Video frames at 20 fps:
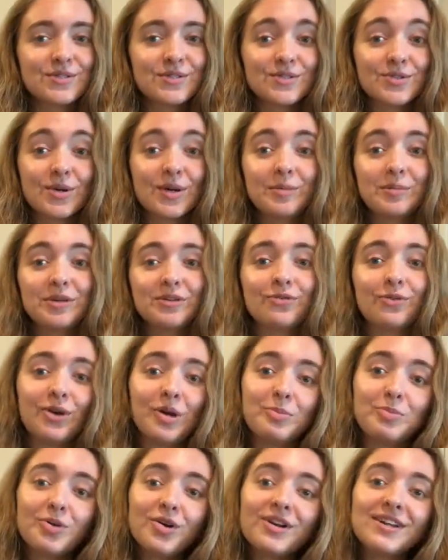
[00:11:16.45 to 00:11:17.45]
to join me for
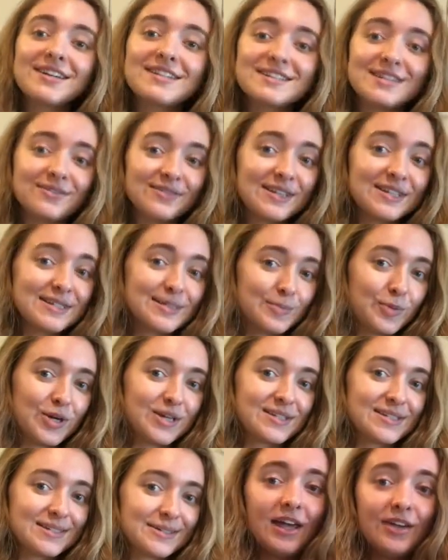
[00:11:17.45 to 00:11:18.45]
a productivity sprint.